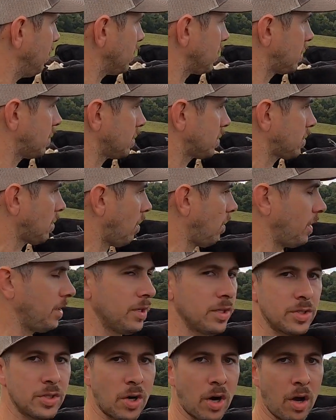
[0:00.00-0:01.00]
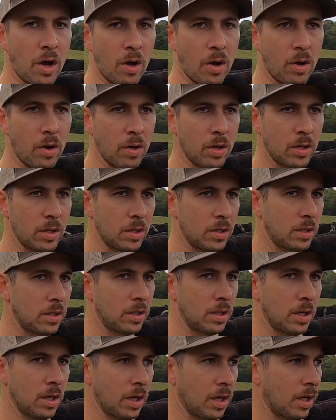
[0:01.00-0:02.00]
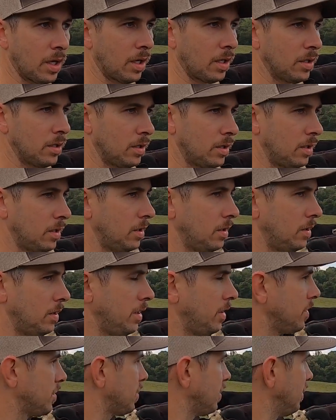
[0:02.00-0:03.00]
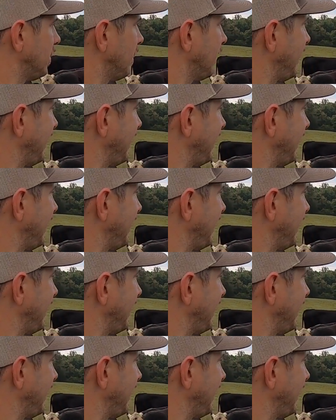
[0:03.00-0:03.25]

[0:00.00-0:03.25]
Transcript: is starting to draw near to the